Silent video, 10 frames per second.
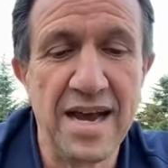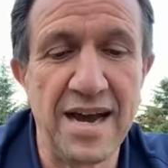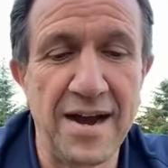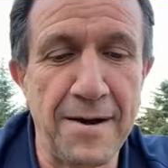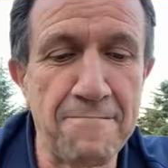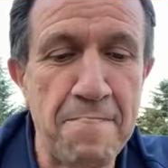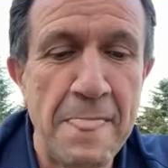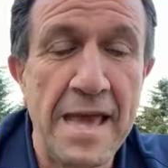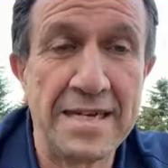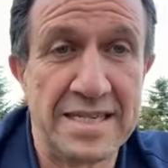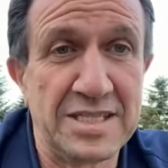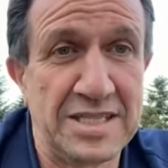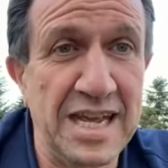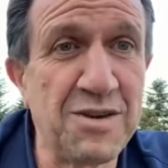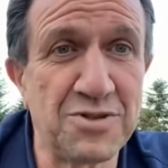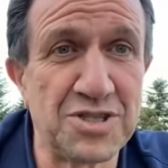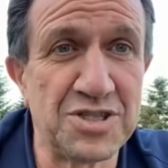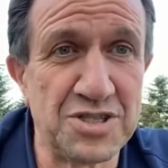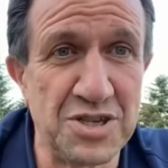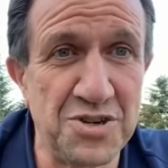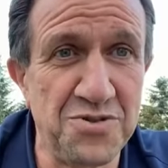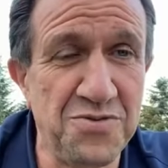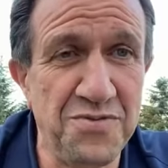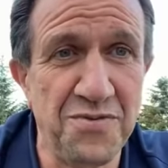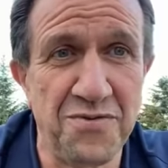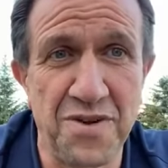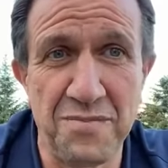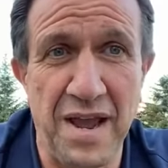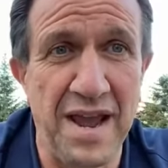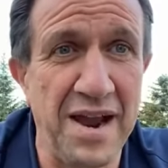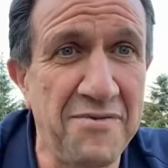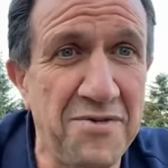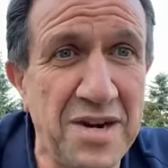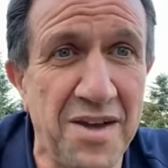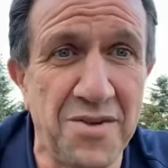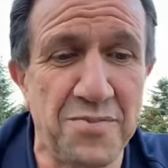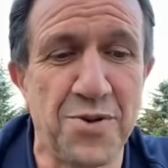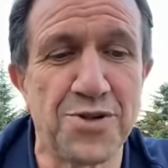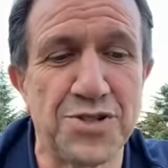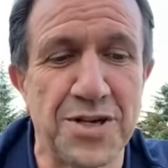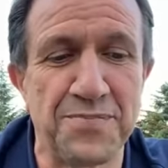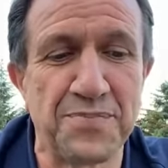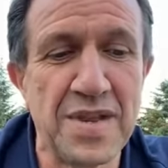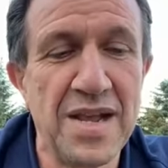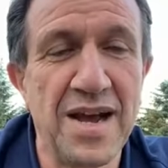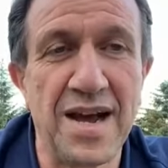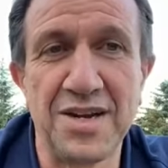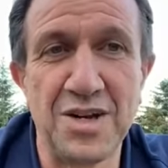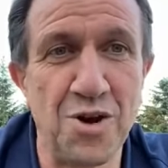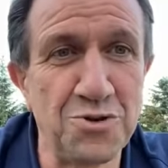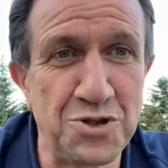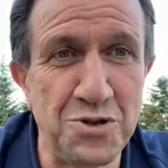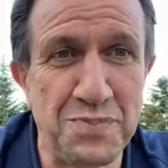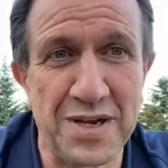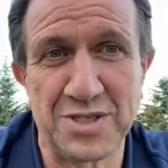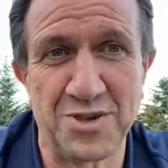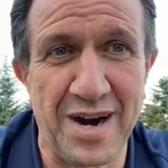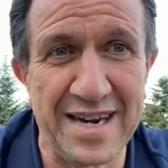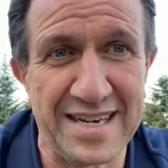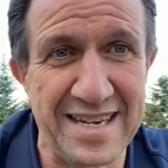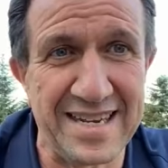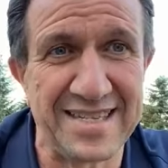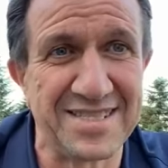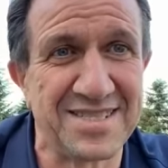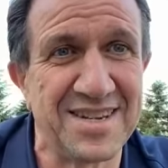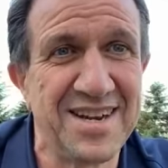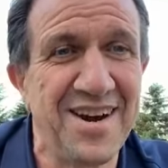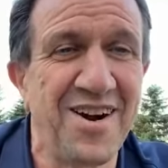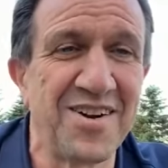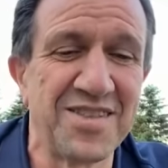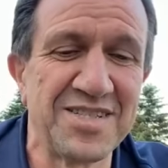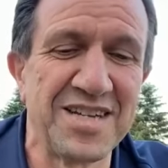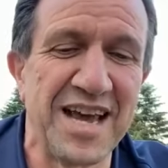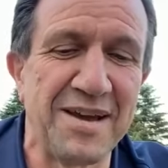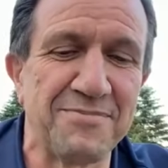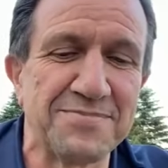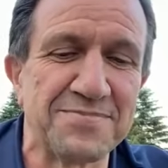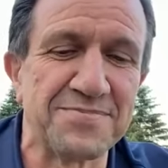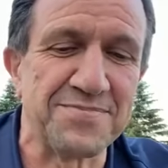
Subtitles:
It distinguishes you from every other person. No two picture IDs are the same.